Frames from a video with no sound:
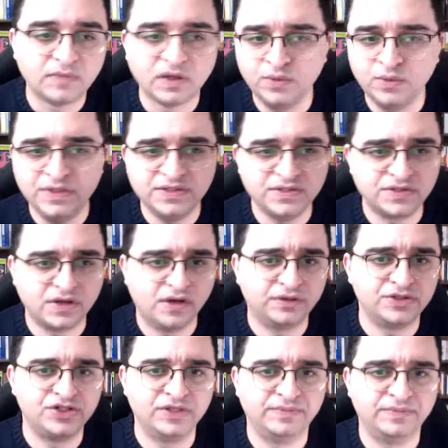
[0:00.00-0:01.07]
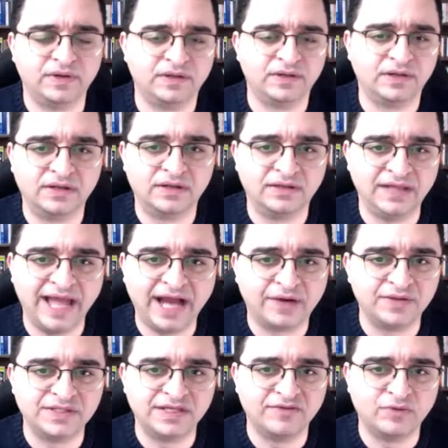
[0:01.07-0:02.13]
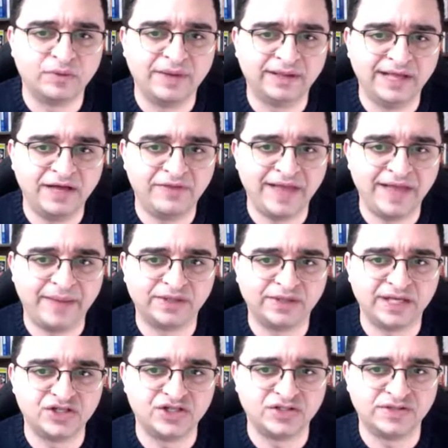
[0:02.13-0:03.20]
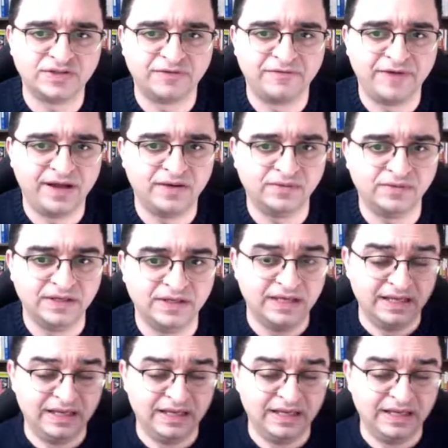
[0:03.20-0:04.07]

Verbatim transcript: Recent scholarship on, on the accuracy of mobile health applications are found